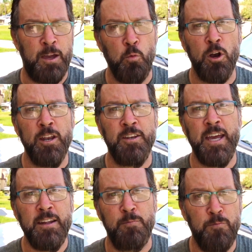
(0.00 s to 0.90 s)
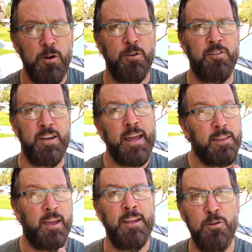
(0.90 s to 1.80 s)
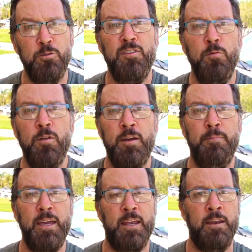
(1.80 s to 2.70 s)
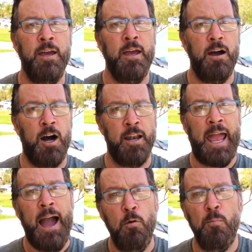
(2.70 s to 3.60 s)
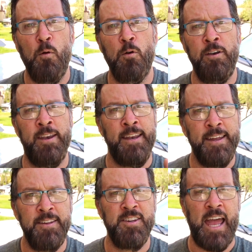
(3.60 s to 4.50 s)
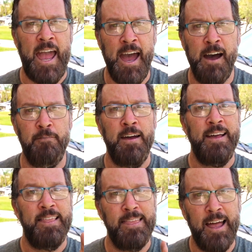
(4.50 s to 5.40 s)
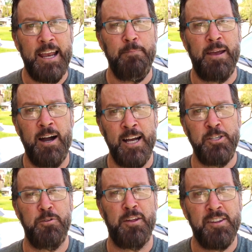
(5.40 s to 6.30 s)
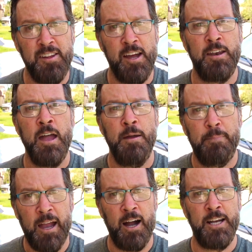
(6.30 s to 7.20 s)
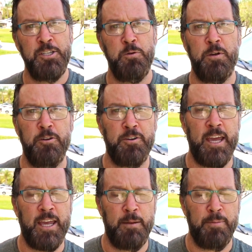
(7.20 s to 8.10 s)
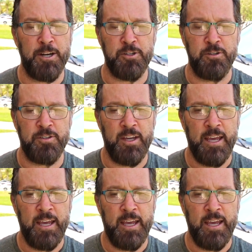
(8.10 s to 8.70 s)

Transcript: And we're going to take some photos today, and you'll see what I mean on how important it is to have light behind you, the sun behind you when you're taking pictures.